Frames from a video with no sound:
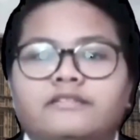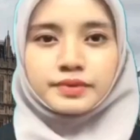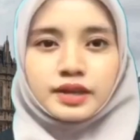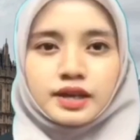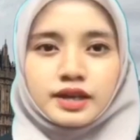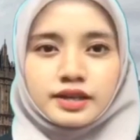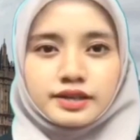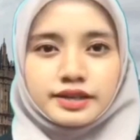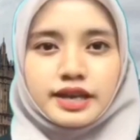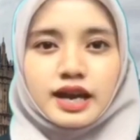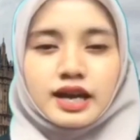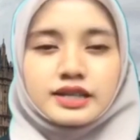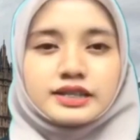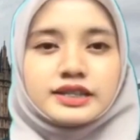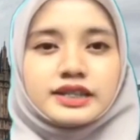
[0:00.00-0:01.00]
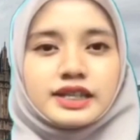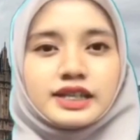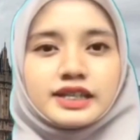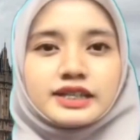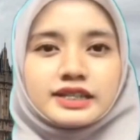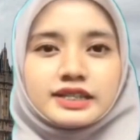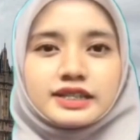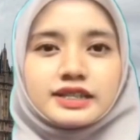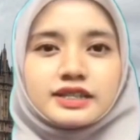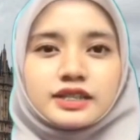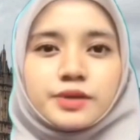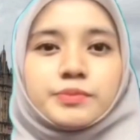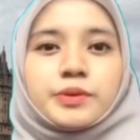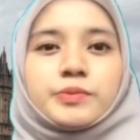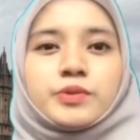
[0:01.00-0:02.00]
There are three legal systems
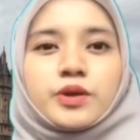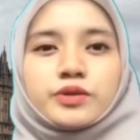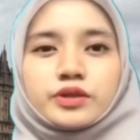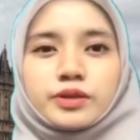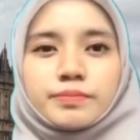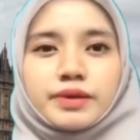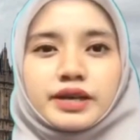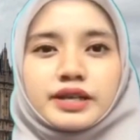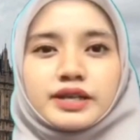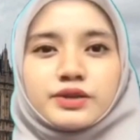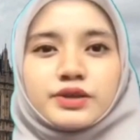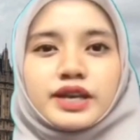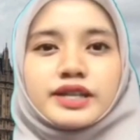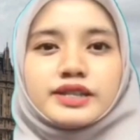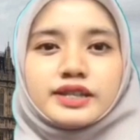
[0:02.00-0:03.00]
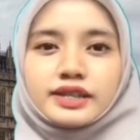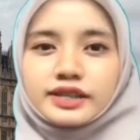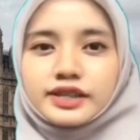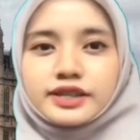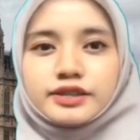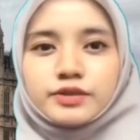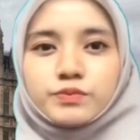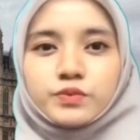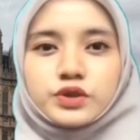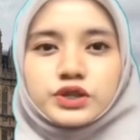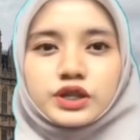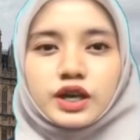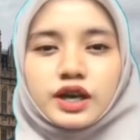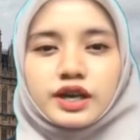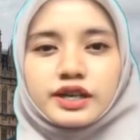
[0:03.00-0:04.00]
adopted by the United Kingdom, which are
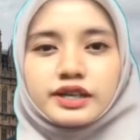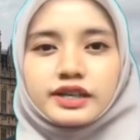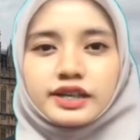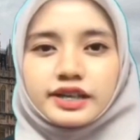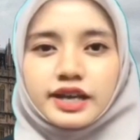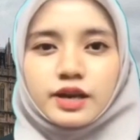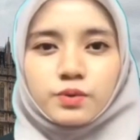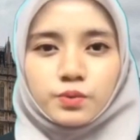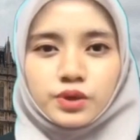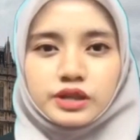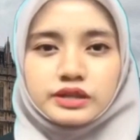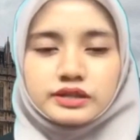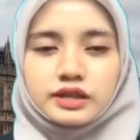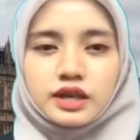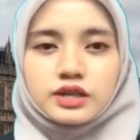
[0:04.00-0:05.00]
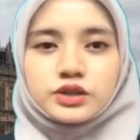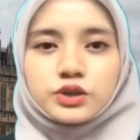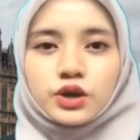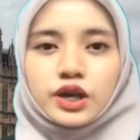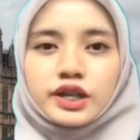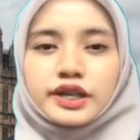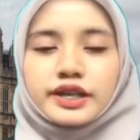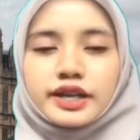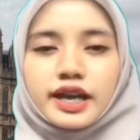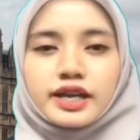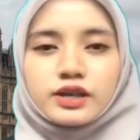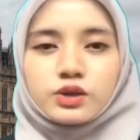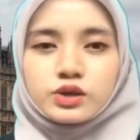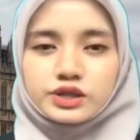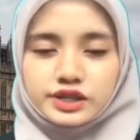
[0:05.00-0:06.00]
England and Wales, Scotland and
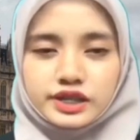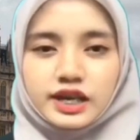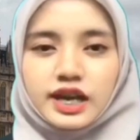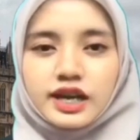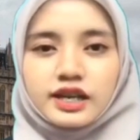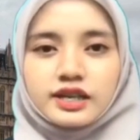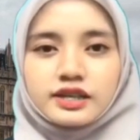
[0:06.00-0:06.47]
Northern Ireland.